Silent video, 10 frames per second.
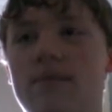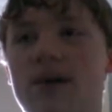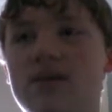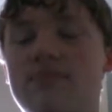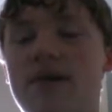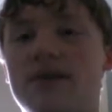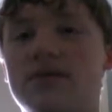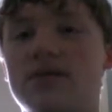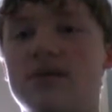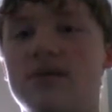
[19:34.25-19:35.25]
Boss
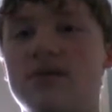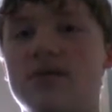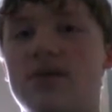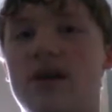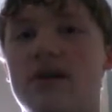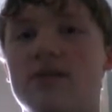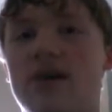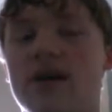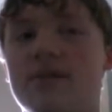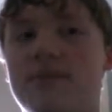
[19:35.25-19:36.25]
battles is an
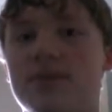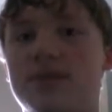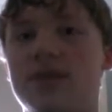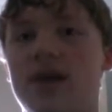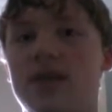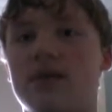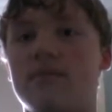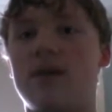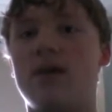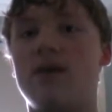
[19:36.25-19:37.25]
unlockable
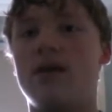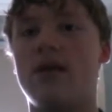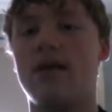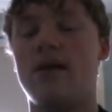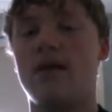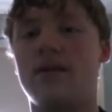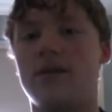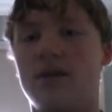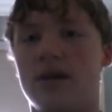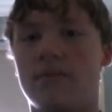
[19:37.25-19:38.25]
stadium.
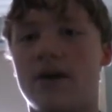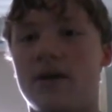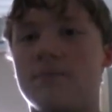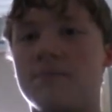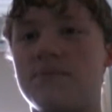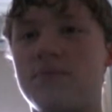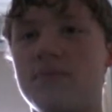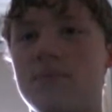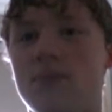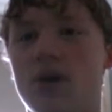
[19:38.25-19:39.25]
The
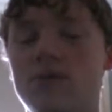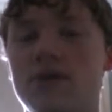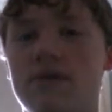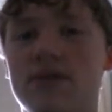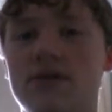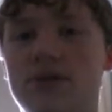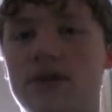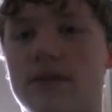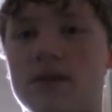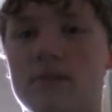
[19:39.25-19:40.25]
mode,
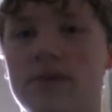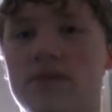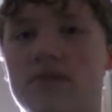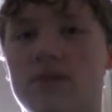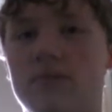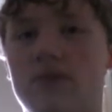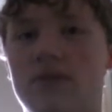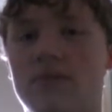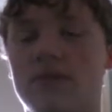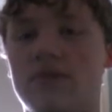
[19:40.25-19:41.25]
you have to complete the Substance
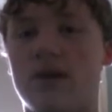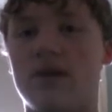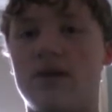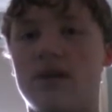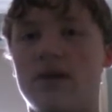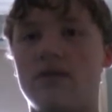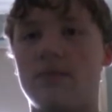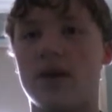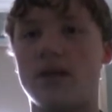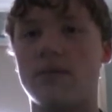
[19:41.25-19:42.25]
Emissary
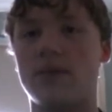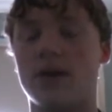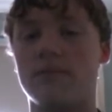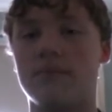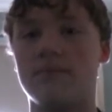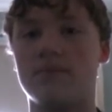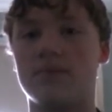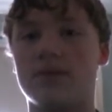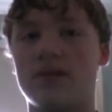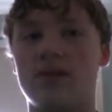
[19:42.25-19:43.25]
to make it appear.
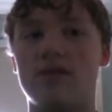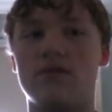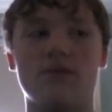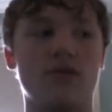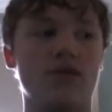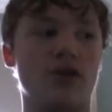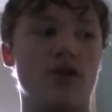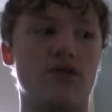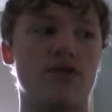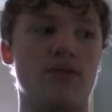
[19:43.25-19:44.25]
So you
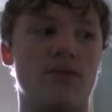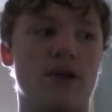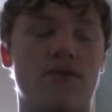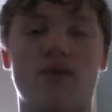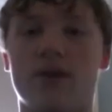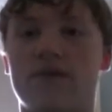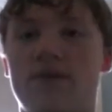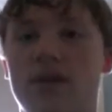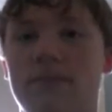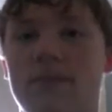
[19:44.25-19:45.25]
can also play
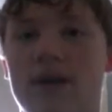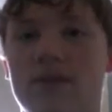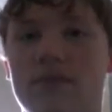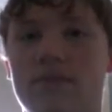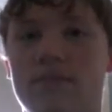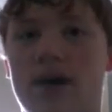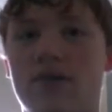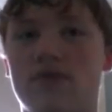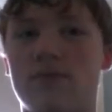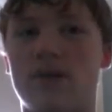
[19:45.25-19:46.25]
450
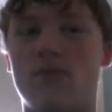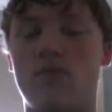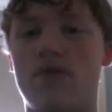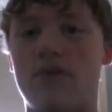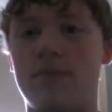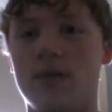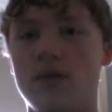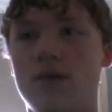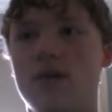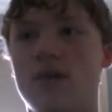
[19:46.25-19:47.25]
battles to make Wolf appear.
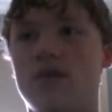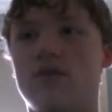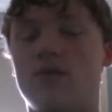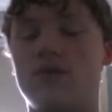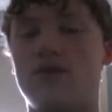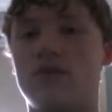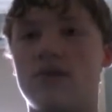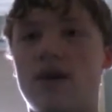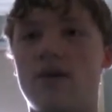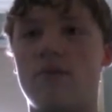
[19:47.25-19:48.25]
So once you
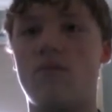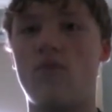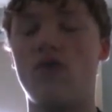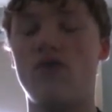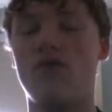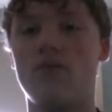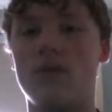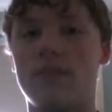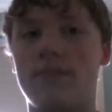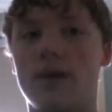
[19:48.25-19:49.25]
do that, Wolf
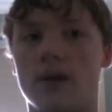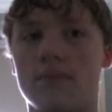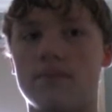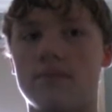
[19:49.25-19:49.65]
will appear.